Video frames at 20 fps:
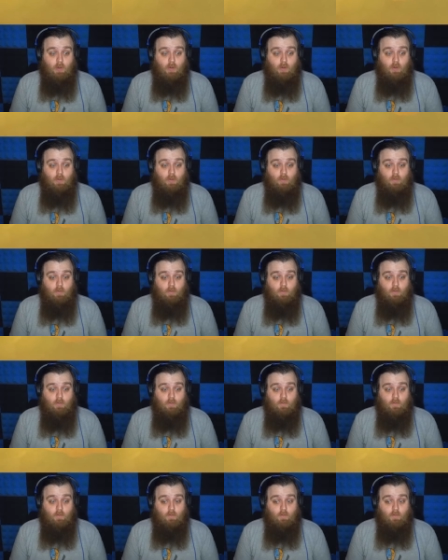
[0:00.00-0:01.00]
Oh.
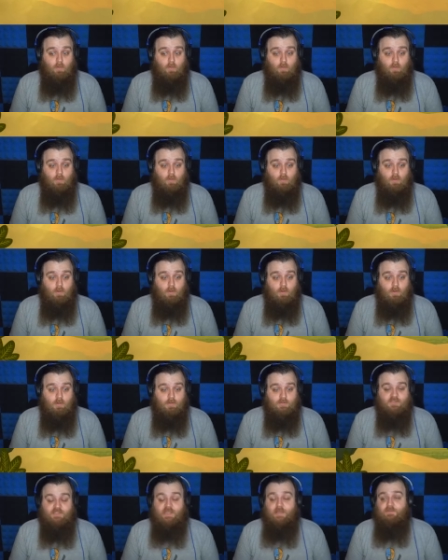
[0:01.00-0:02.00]

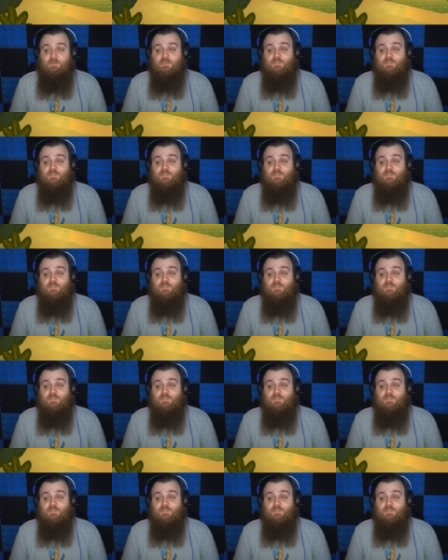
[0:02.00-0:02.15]
So yeah,